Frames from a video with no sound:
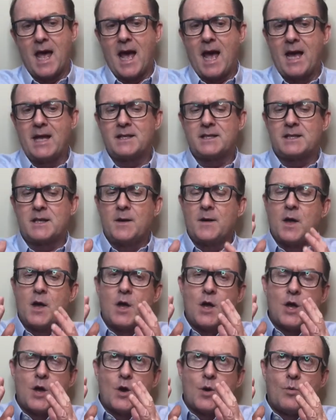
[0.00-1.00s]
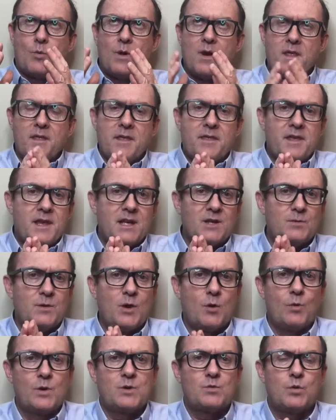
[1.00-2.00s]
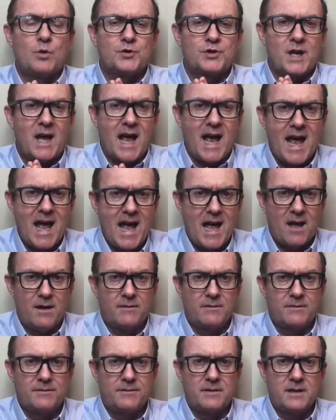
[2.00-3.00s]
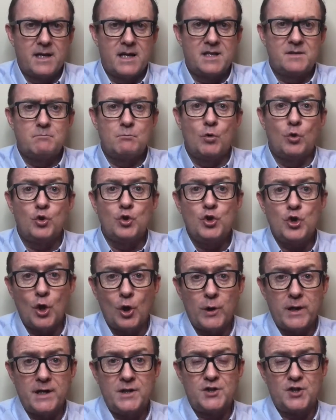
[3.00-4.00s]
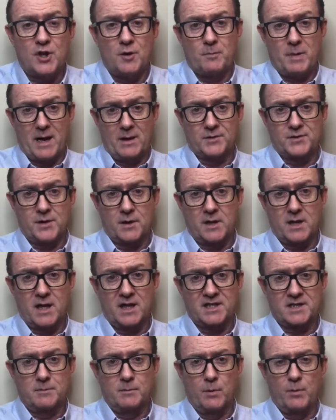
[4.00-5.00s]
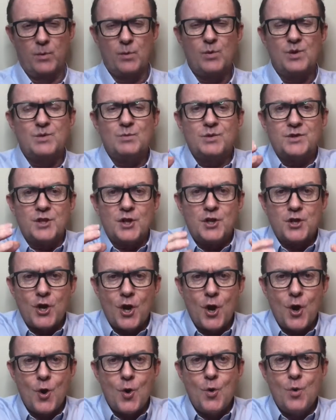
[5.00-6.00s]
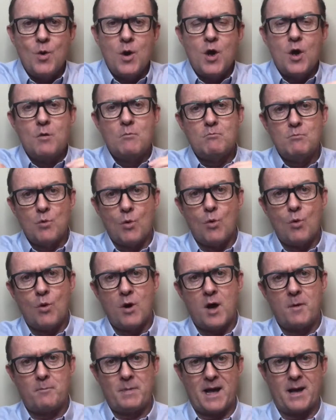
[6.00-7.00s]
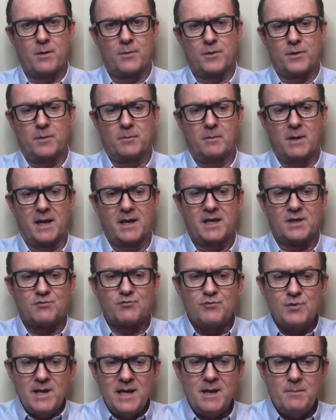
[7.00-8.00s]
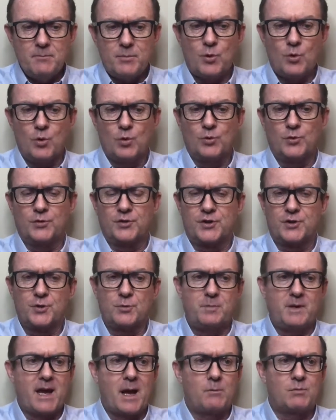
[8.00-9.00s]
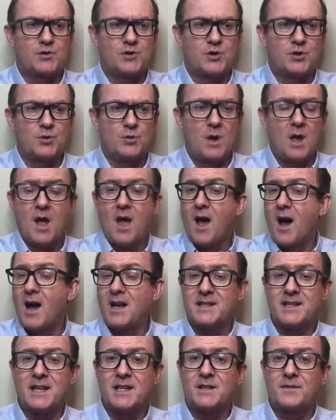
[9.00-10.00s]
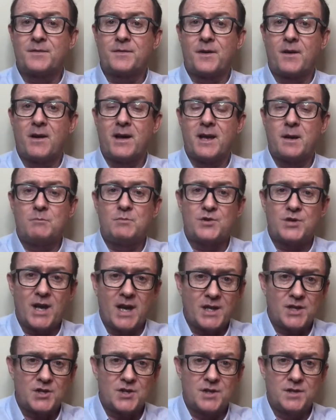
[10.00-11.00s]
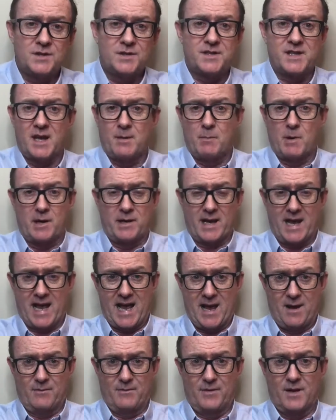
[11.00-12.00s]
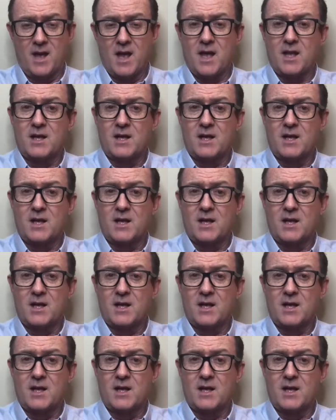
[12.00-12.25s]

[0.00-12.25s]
And one of the things we always want to have is more knowledge about our customer. We always want to know more about them. And it's really important to be able to identify objections they might have